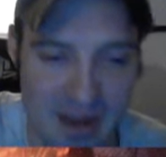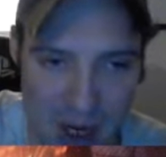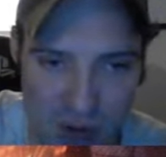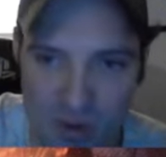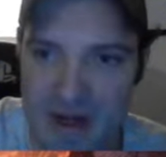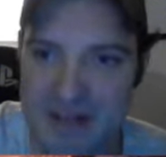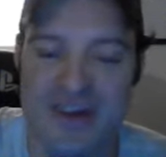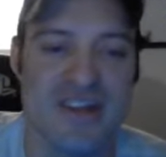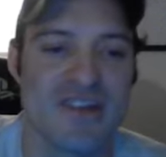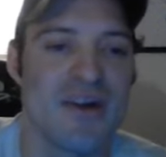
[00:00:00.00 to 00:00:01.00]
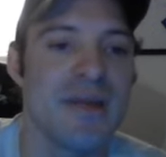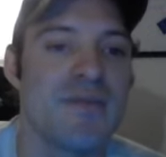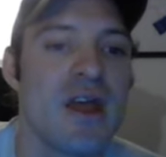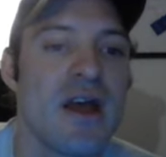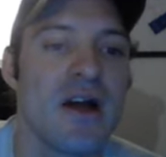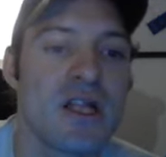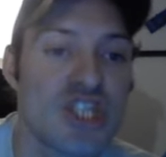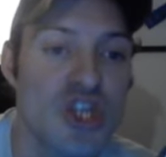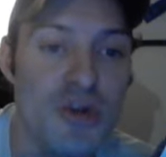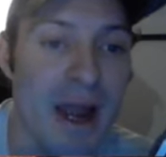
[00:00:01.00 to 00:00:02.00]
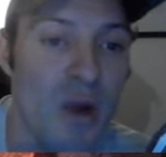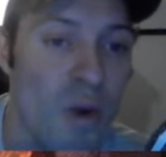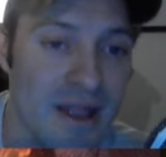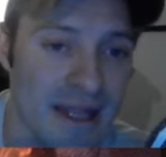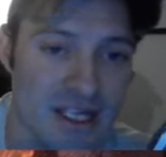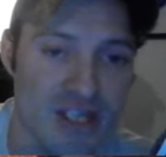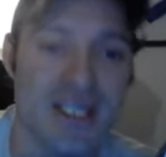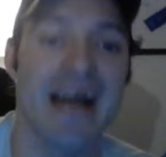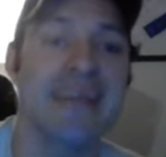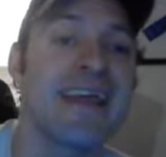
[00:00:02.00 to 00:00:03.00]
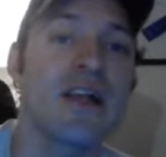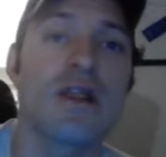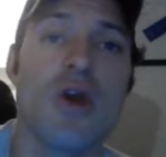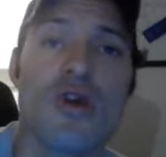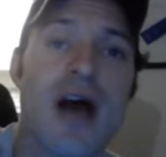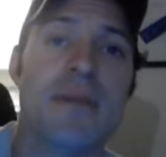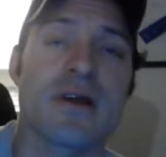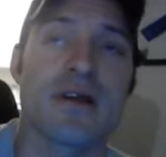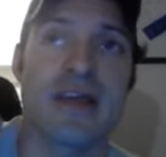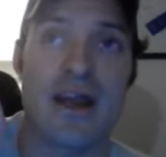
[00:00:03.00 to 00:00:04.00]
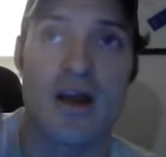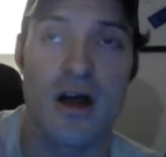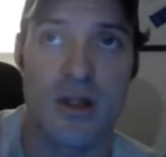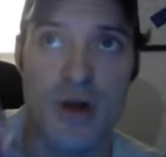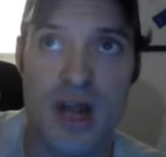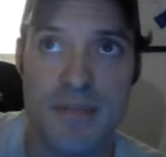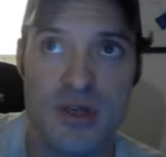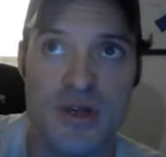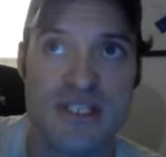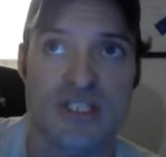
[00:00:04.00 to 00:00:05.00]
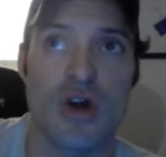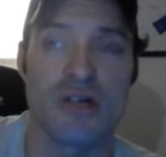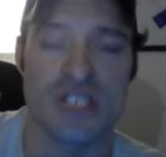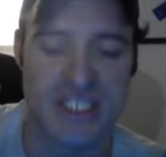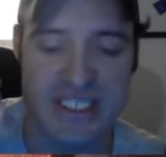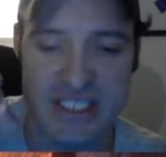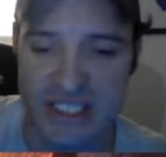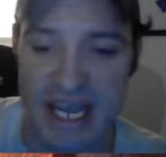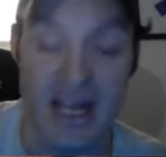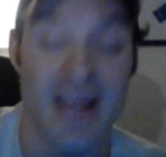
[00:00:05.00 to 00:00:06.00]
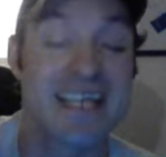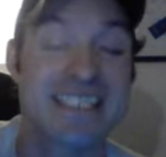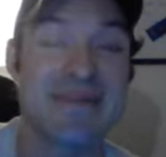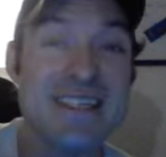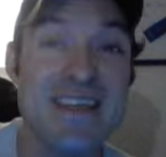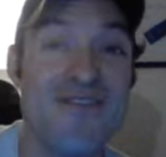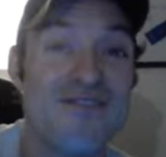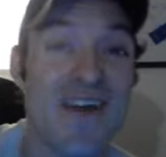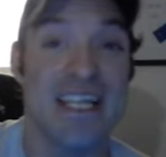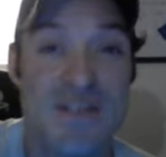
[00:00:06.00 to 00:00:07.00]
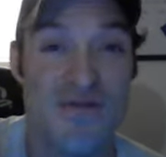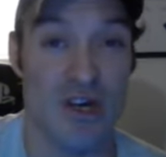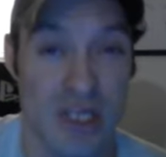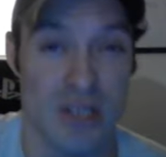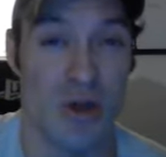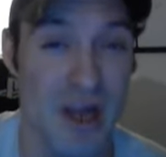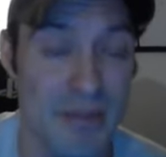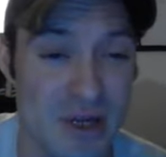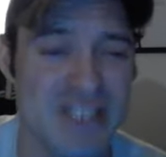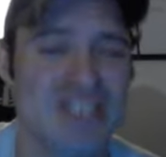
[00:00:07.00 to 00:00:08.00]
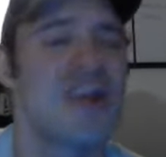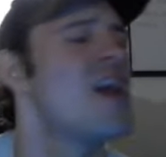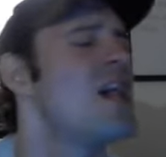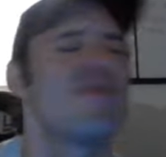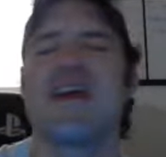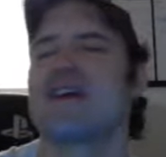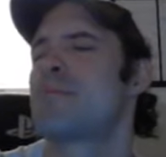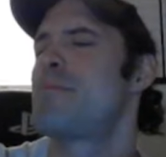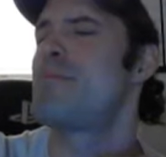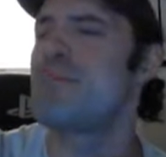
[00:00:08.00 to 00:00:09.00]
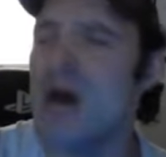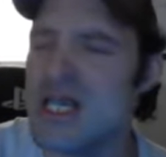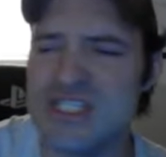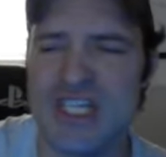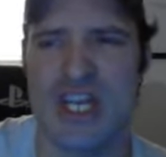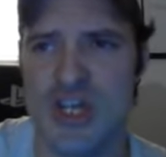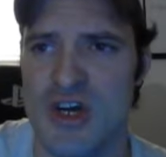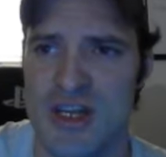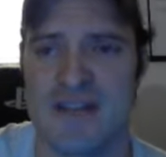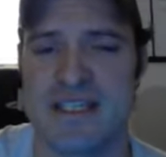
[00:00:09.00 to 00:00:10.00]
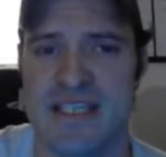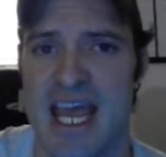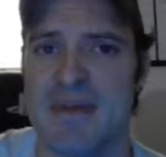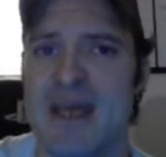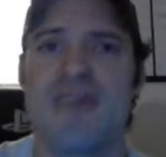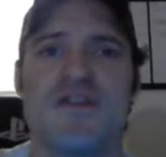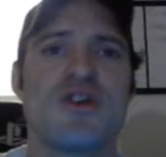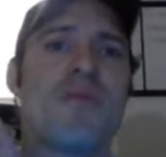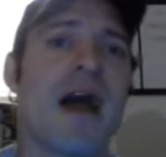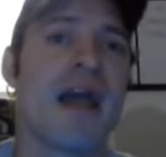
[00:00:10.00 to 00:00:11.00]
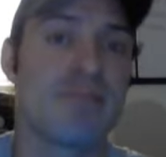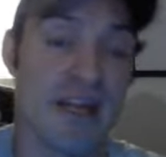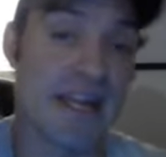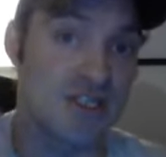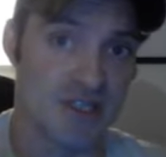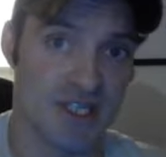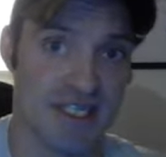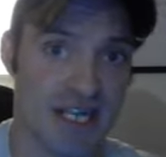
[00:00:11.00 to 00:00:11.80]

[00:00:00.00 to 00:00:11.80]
Biovore in a Tyranid's army. 2x1 Lictors. I think lone op units are just insane, especially Fights First lone op units. They're busted good in this game. You know my Blood Angels list. I